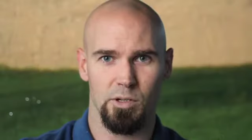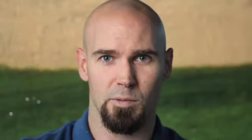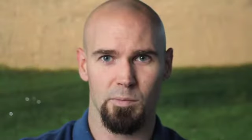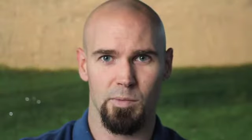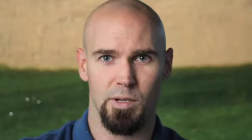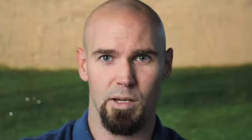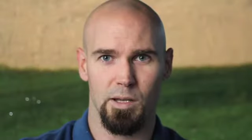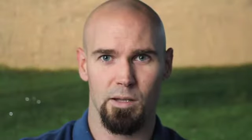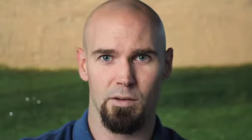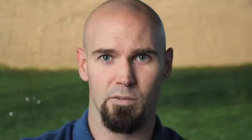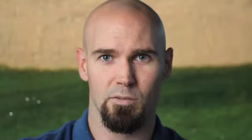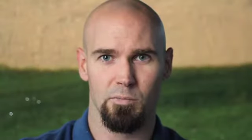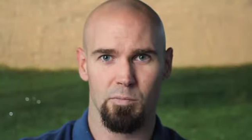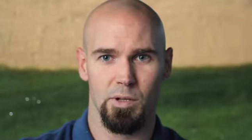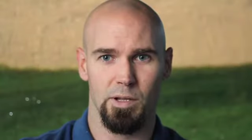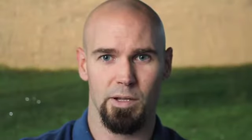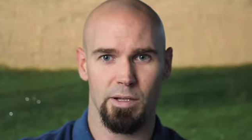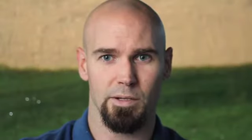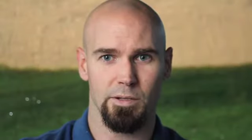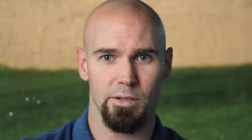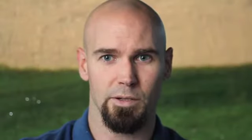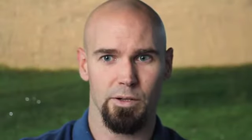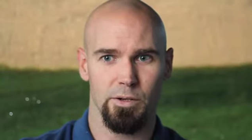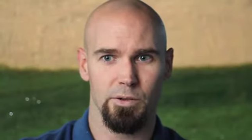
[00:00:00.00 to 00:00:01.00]
coming out of
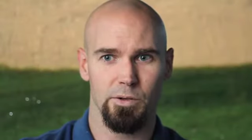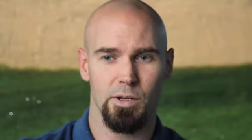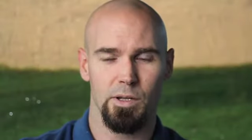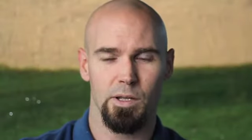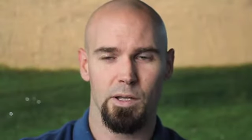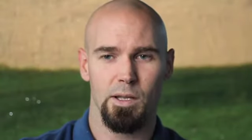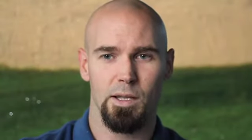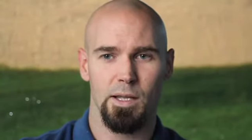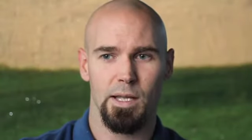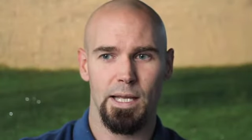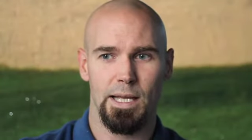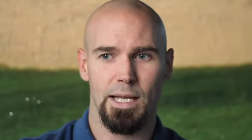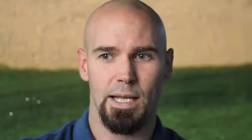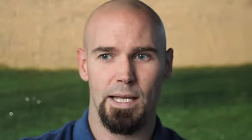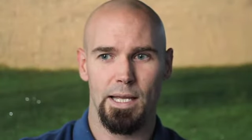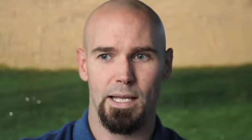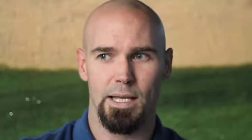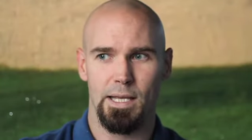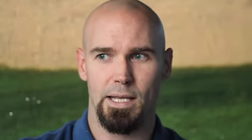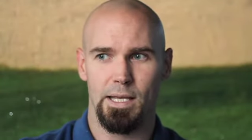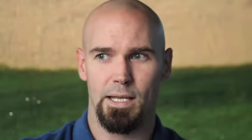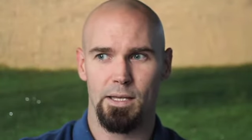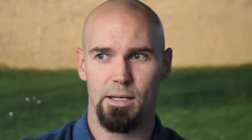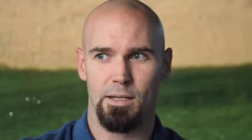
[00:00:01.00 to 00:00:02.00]
Blanco,
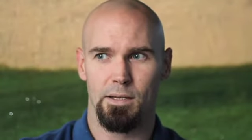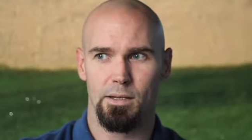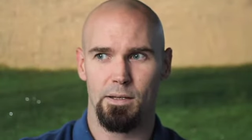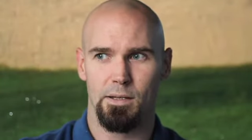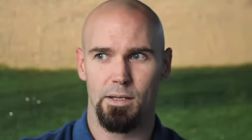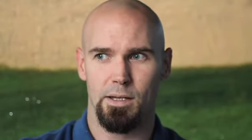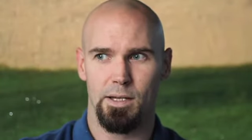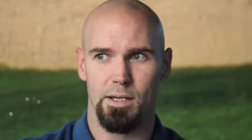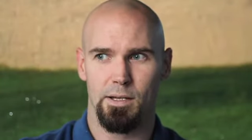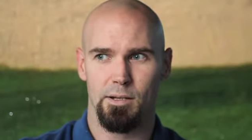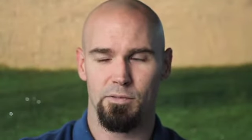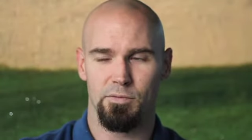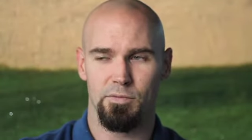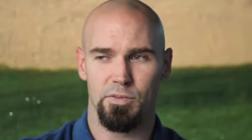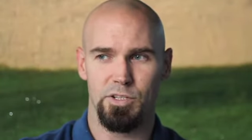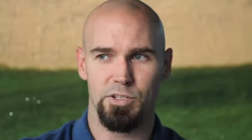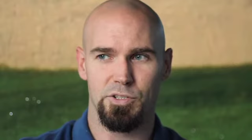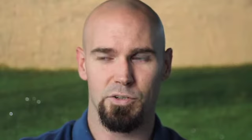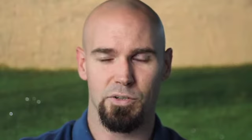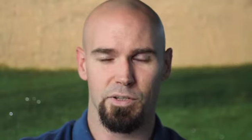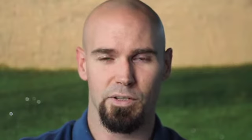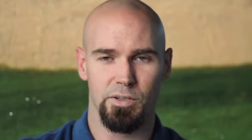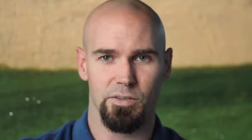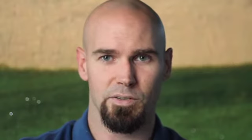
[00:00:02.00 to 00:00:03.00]
and
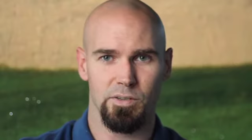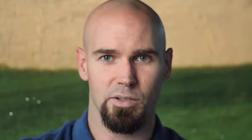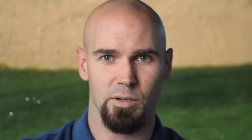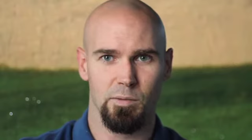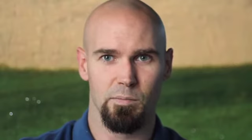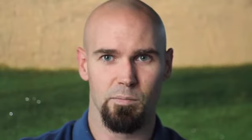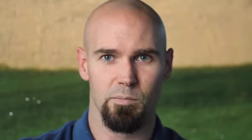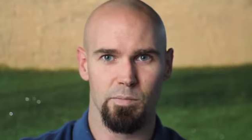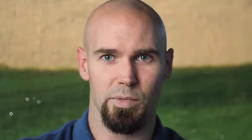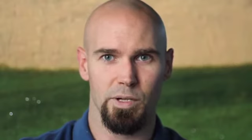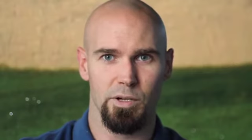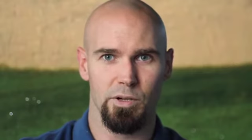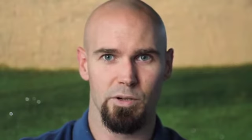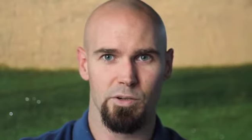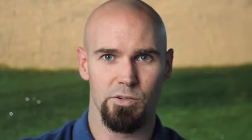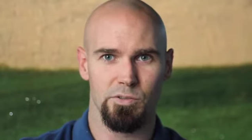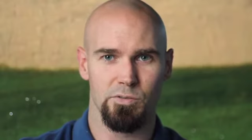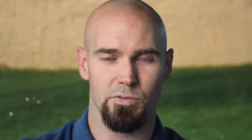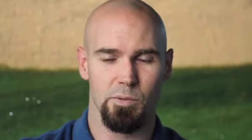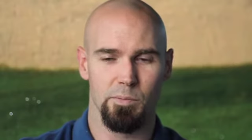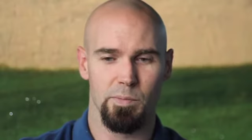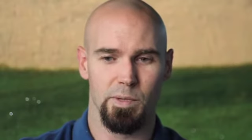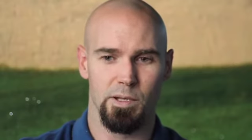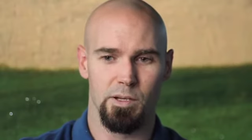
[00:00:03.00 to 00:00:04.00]
featuring some beers
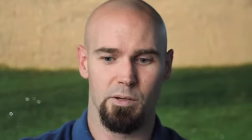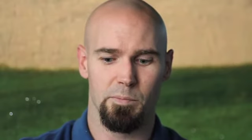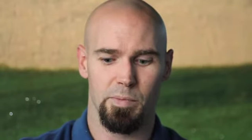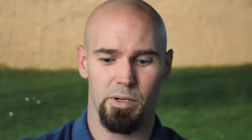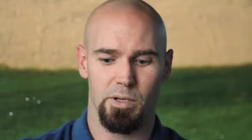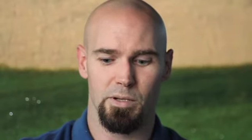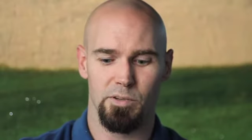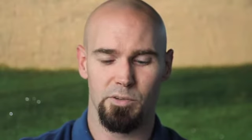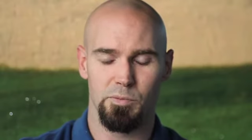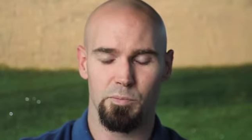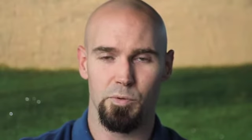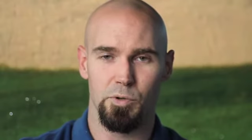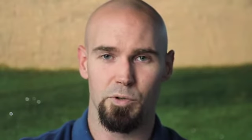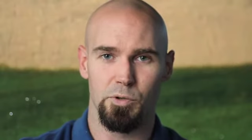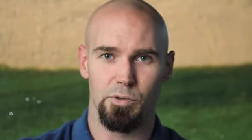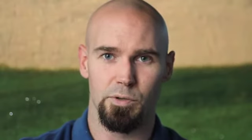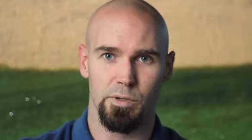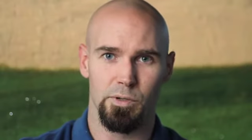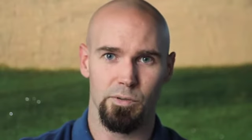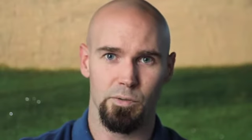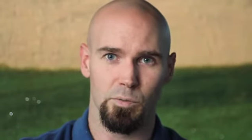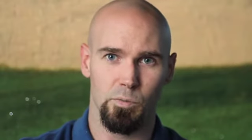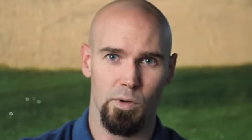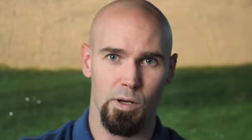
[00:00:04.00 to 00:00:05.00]
from Independence
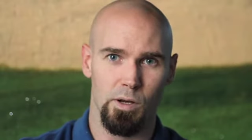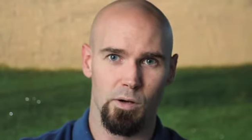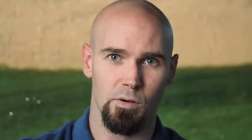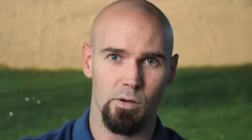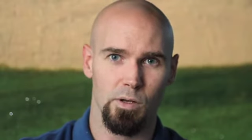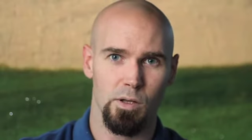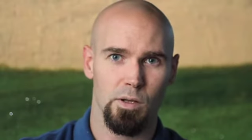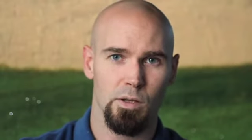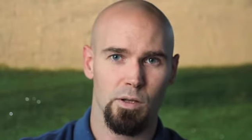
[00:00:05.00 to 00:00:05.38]
Brewery as well.